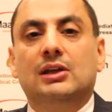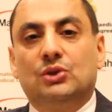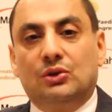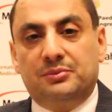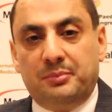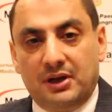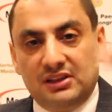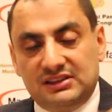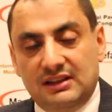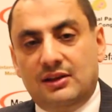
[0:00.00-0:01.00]
So it
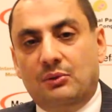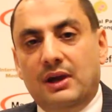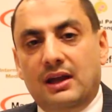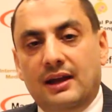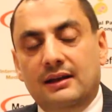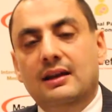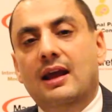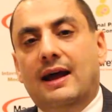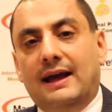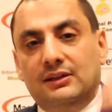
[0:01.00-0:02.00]
burns in the way in,
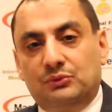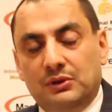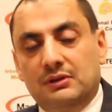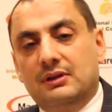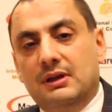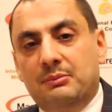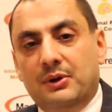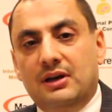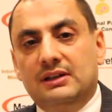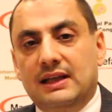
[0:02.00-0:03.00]
and it will
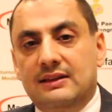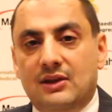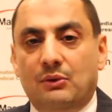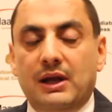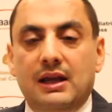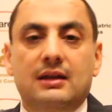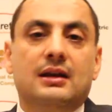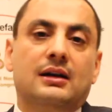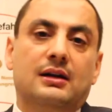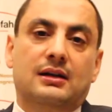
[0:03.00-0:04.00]
burn in the way
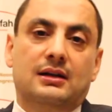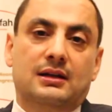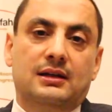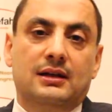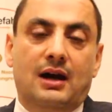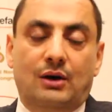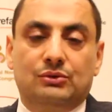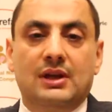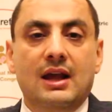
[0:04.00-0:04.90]
out.